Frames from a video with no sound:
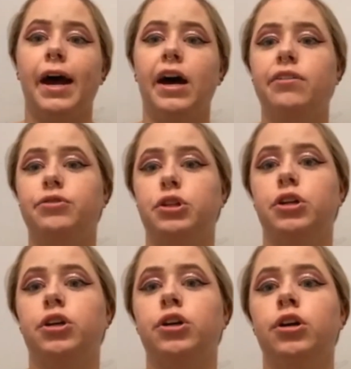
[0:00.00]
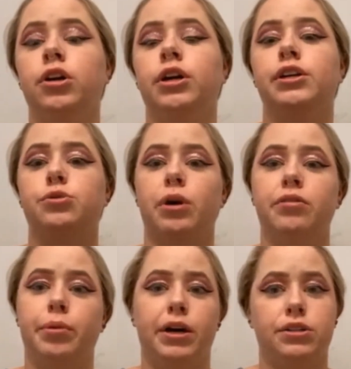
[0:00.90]
after his
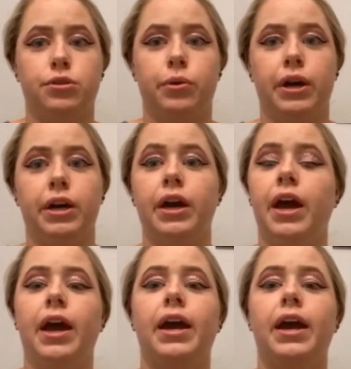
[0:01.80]
wife passed away,